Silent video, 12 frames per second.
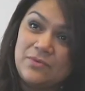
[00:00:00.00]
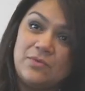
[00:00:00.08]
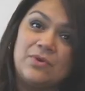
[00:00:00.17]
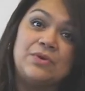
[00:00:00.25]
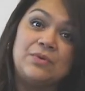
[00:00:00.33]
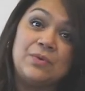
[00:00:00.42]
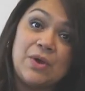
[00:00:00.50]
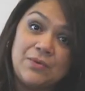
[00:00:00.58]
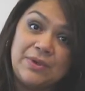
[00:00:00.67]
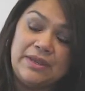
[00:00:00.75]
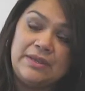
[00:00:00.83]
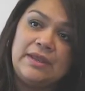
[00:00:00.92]
We're
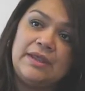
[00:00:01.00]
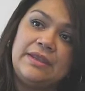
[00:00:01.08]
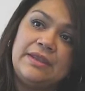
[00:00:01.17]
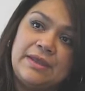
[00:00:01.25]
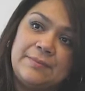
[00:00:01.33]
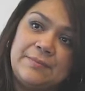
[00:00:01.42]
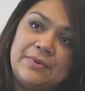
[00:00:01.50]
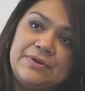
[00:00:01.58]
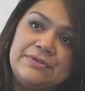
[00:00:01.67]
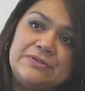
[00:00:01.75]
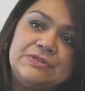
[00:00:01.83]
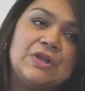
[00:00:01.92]
growing in
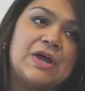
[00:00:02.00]
numbers,